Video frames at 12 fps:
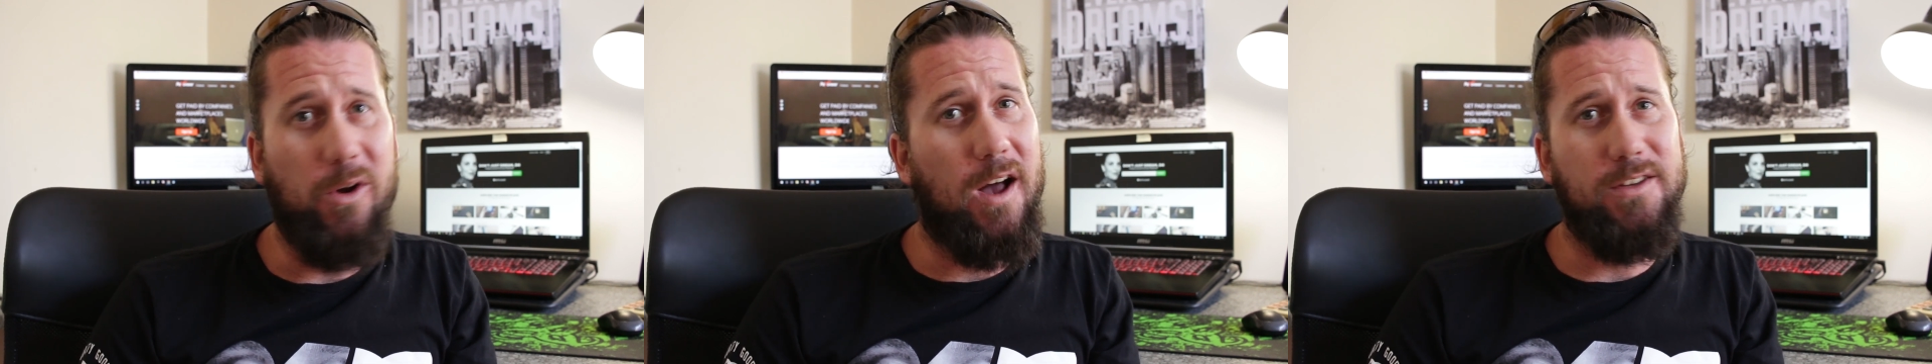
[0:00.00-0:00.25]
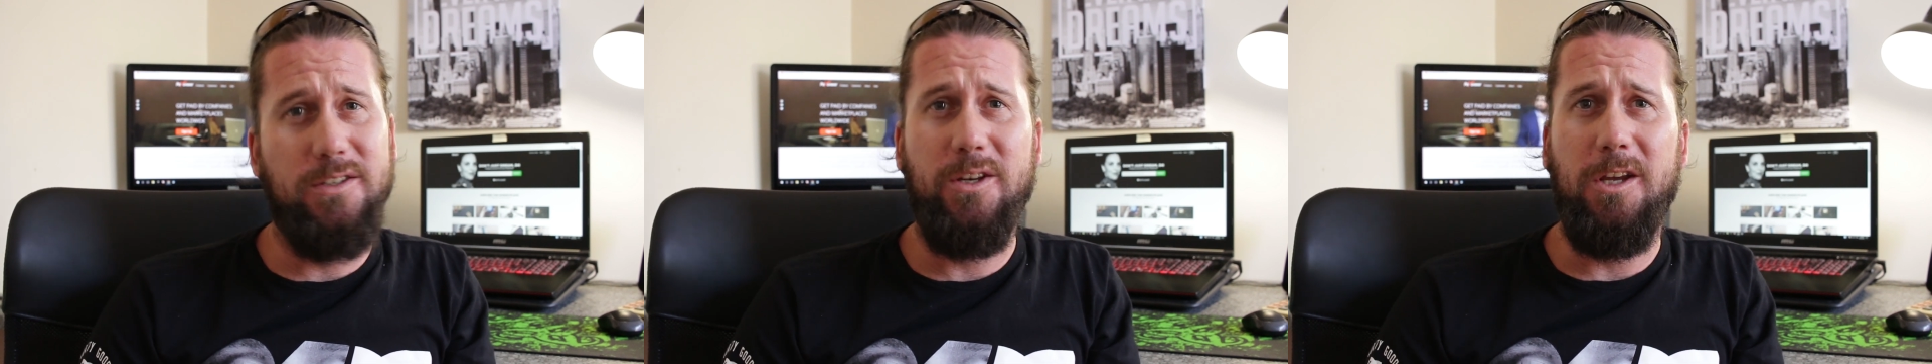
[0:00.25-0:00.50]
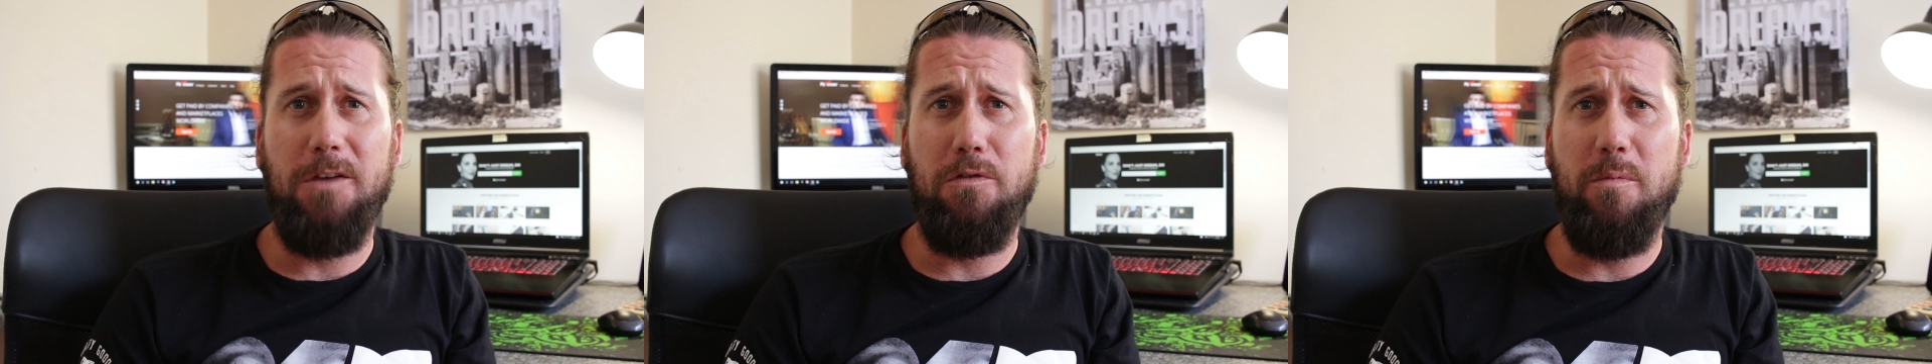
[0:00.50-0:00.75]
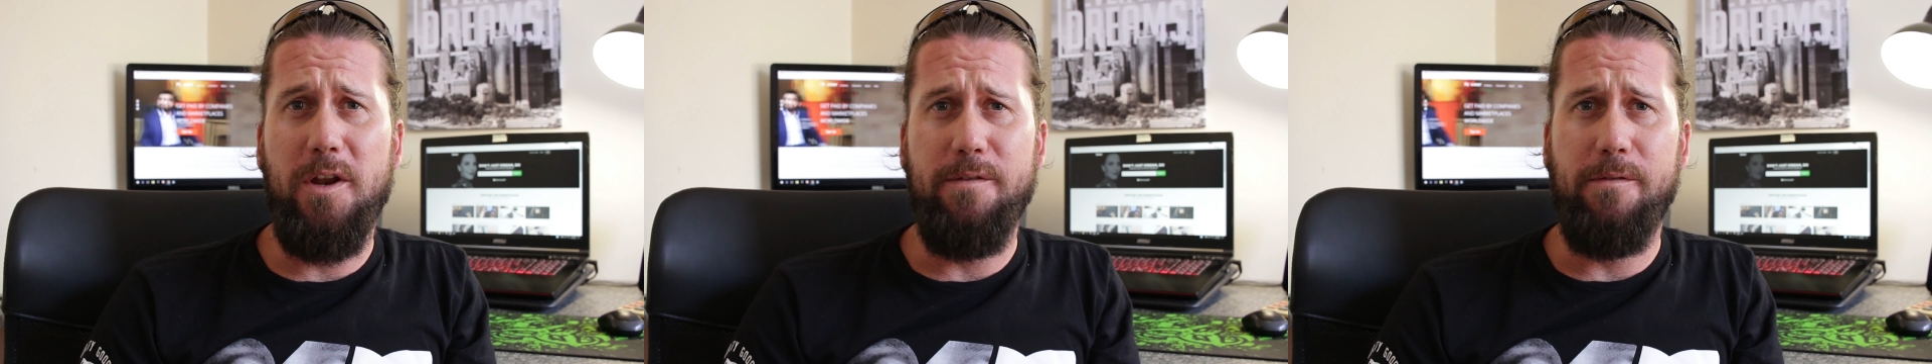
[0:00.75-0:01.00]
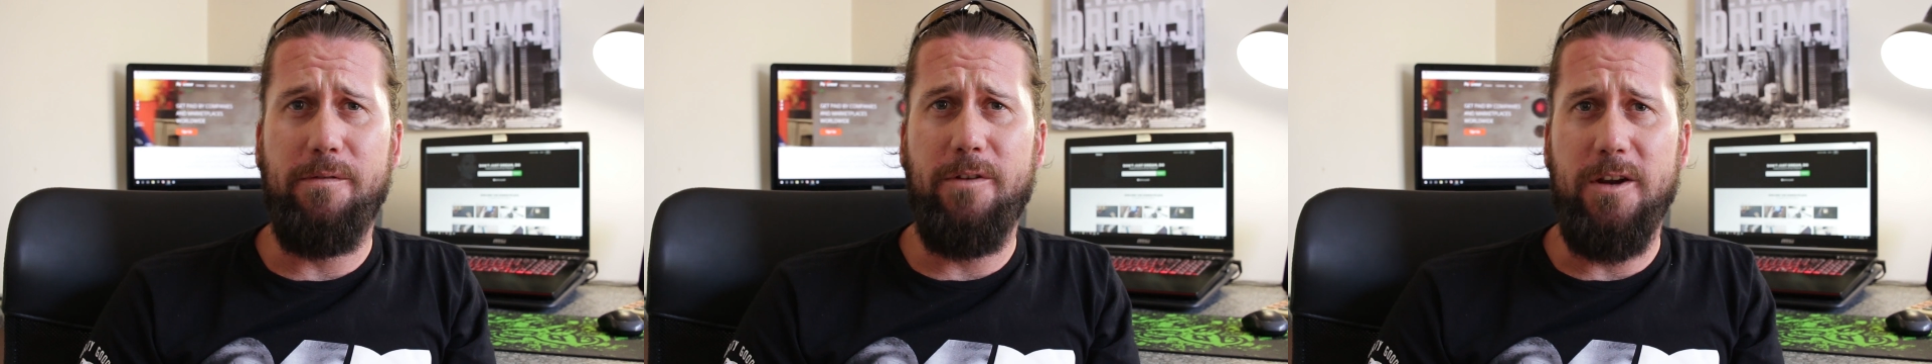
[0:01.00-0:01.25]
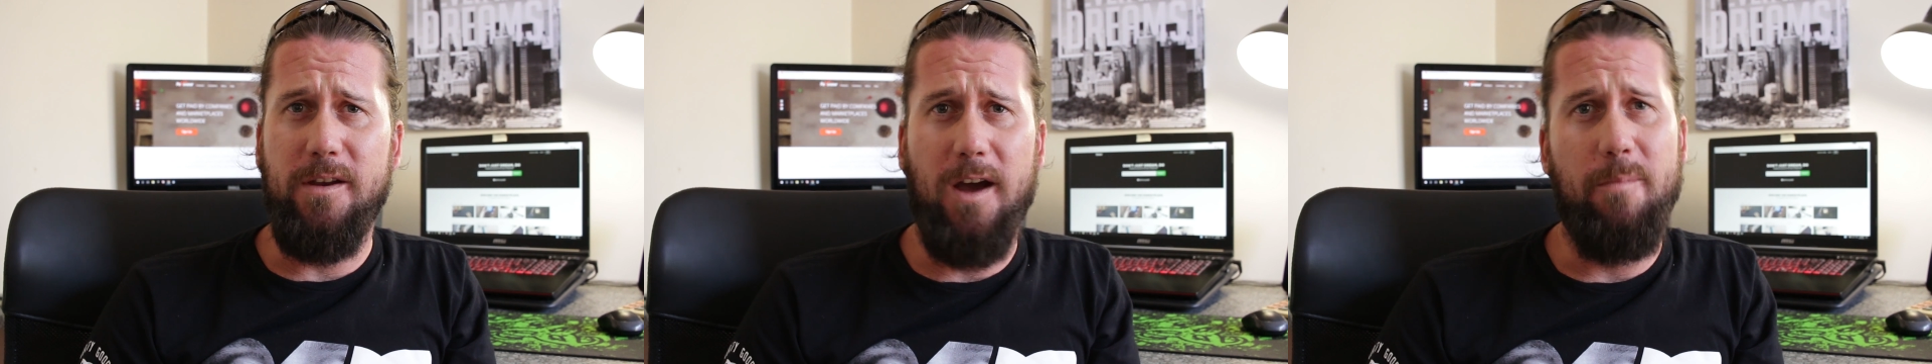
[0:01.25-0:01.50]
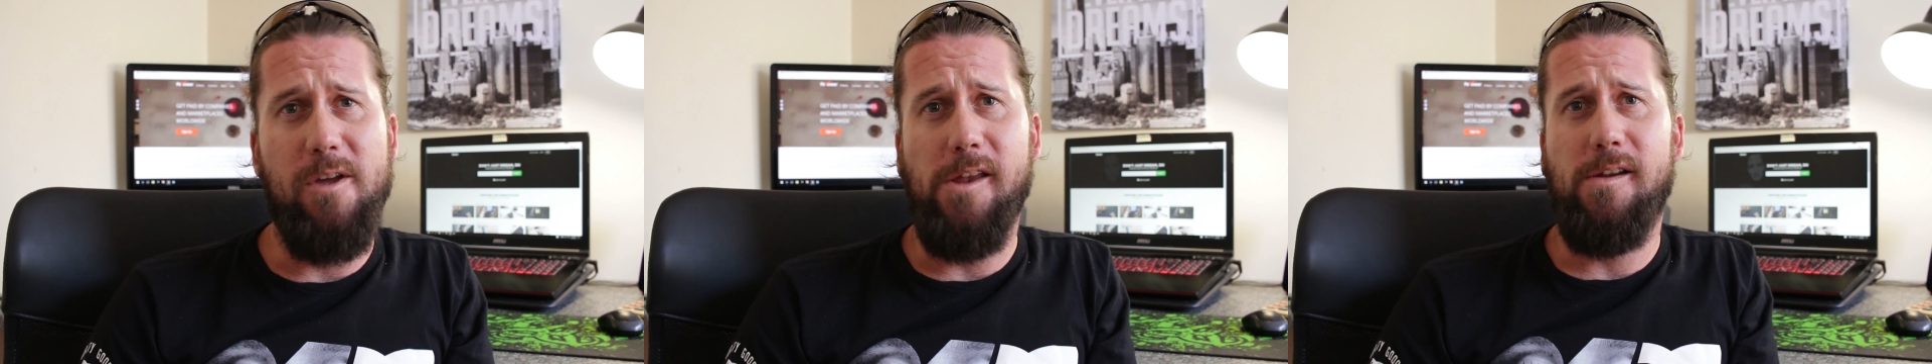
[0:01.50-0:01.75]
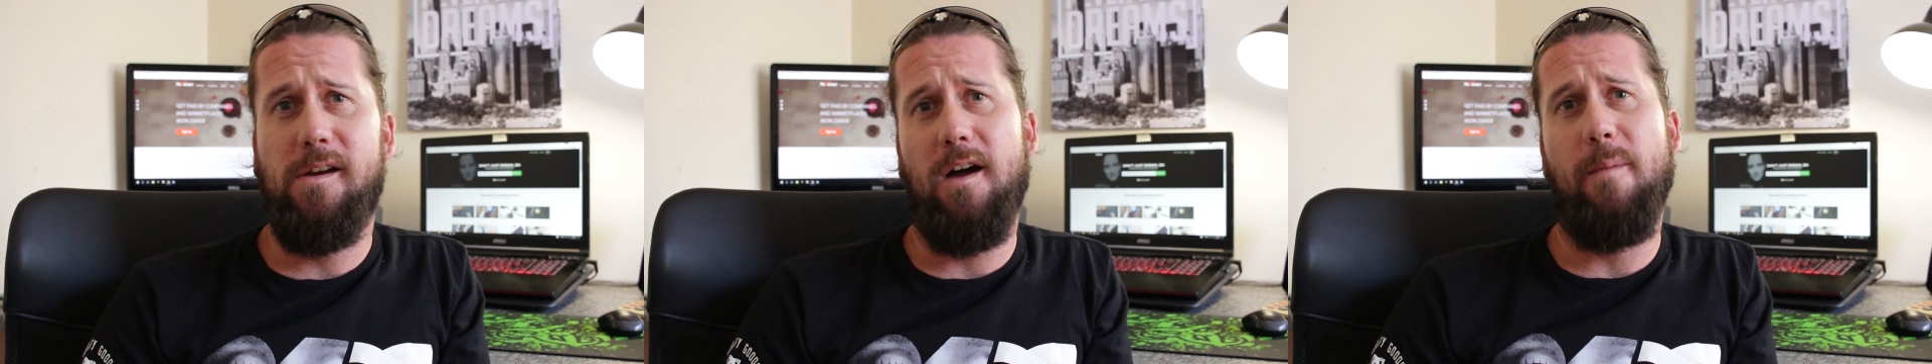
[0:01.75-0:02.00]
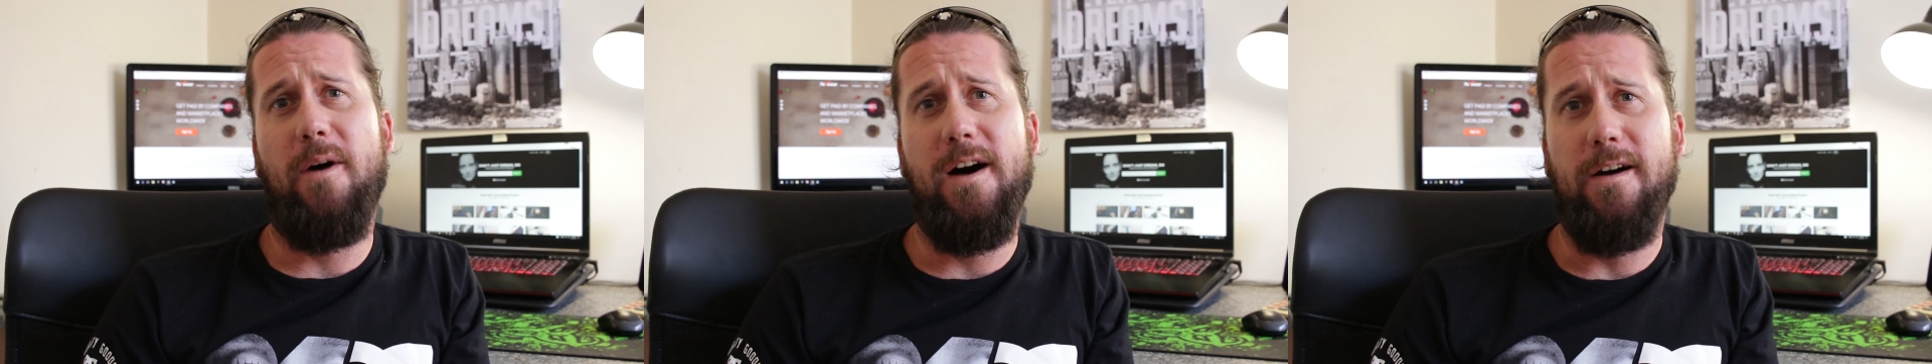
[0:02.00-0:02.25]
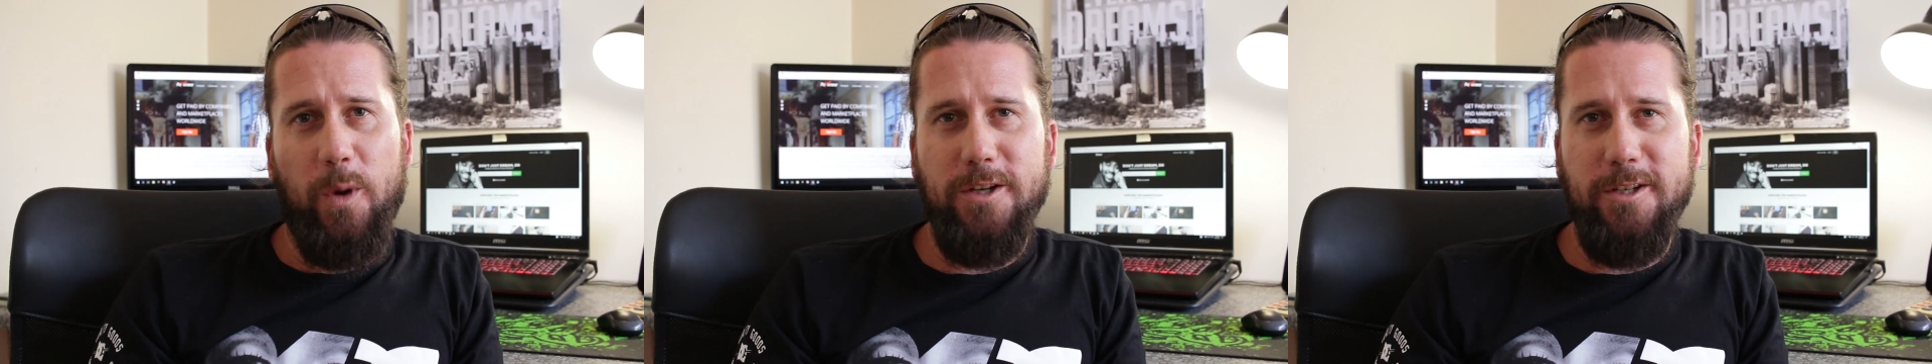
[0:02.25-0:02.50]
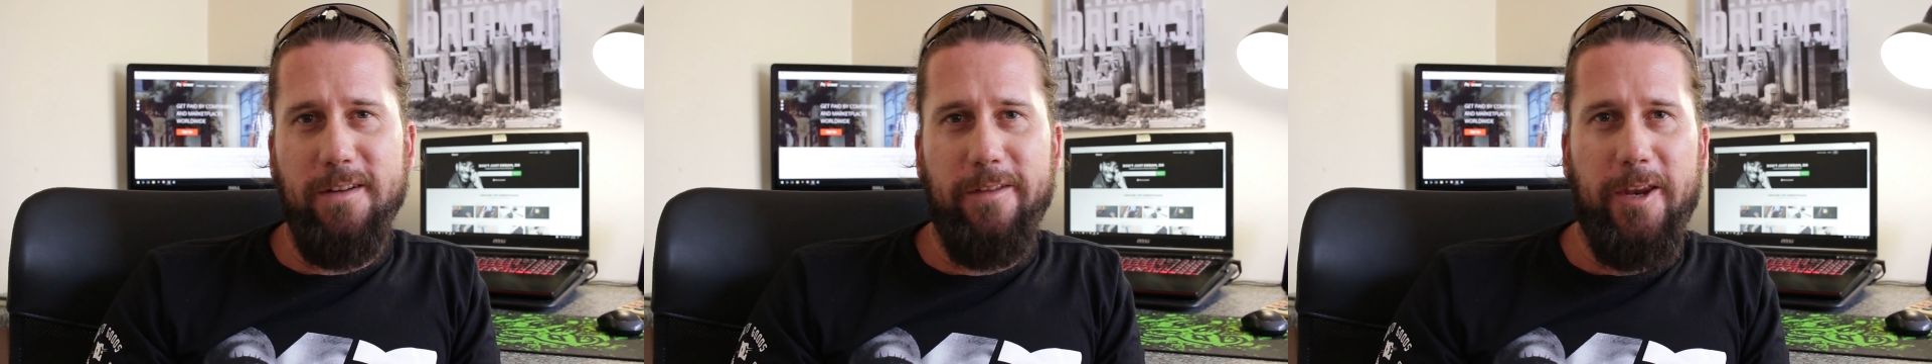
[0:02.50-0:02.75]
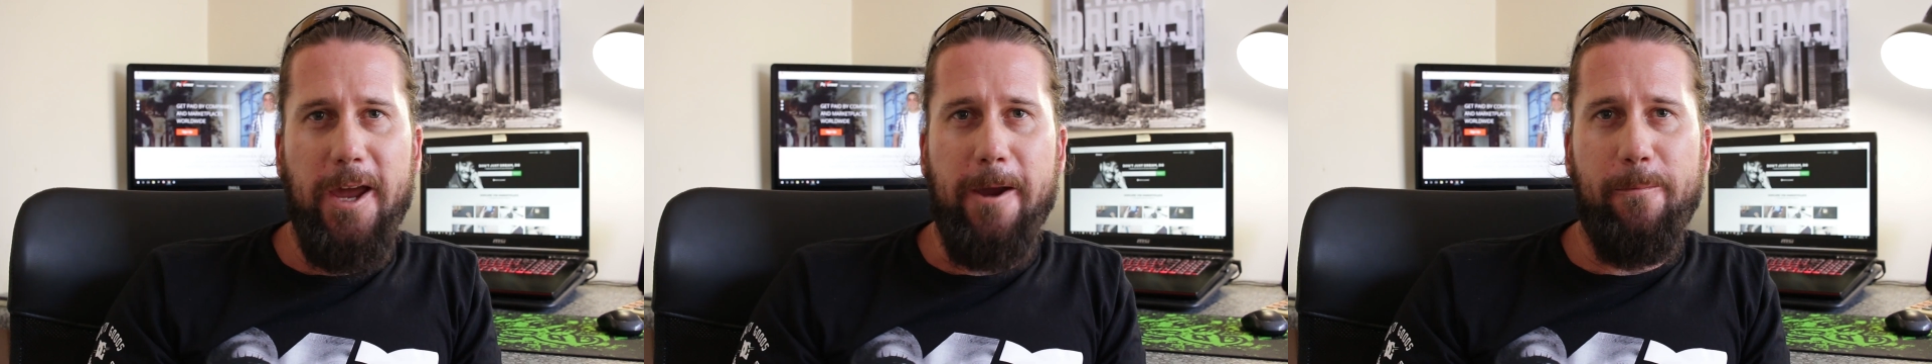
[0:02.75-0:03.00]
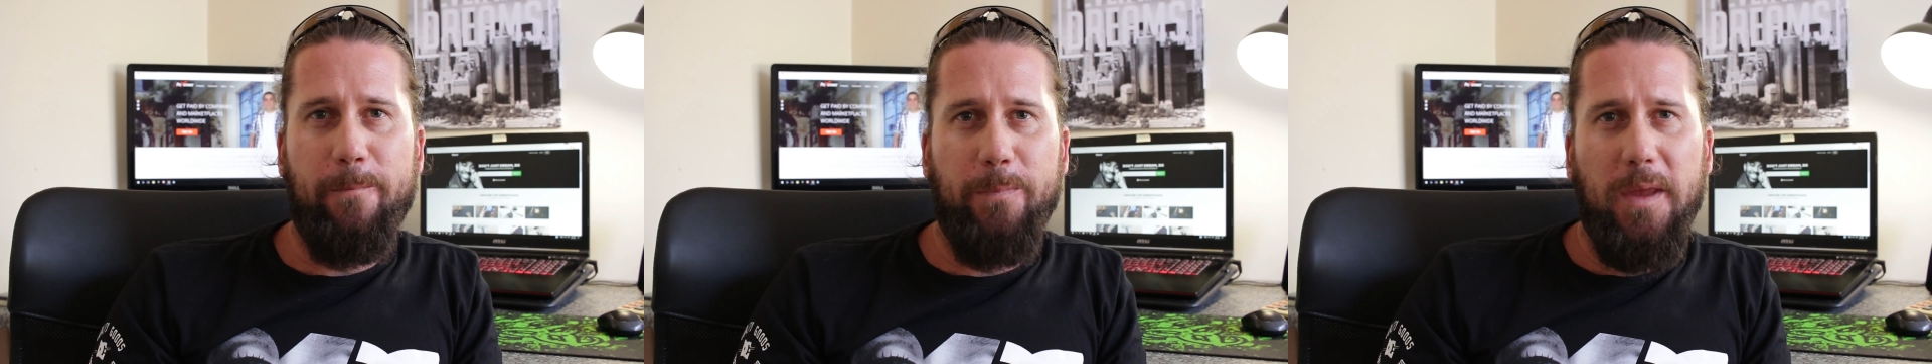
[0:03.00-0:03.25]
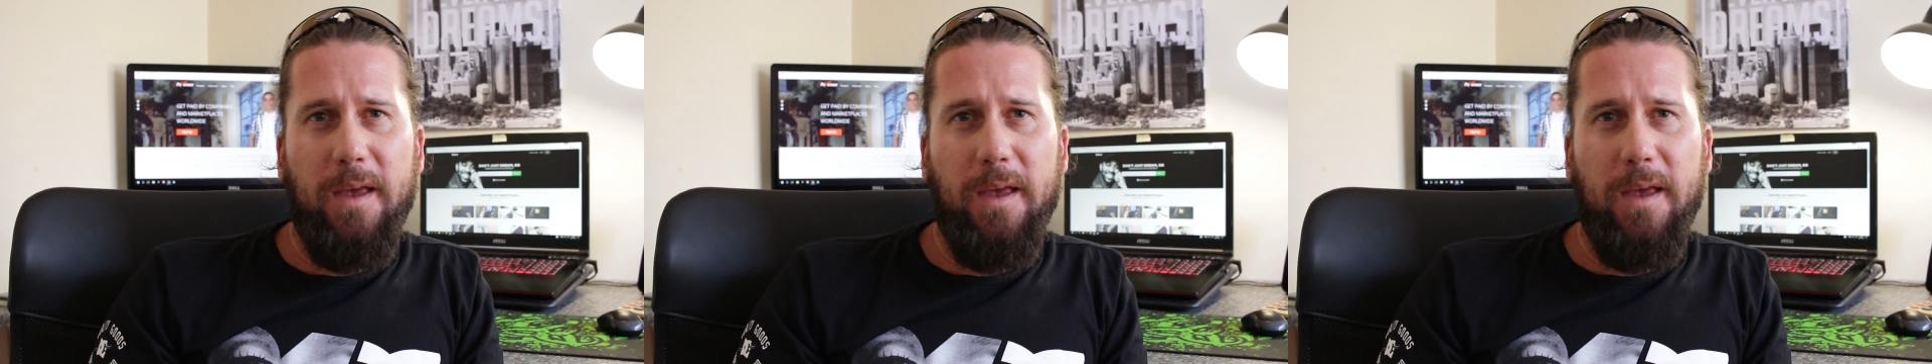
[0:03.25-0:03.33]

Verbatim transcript: Who else is gonna give you money for free? I mean, come on. Question of the day.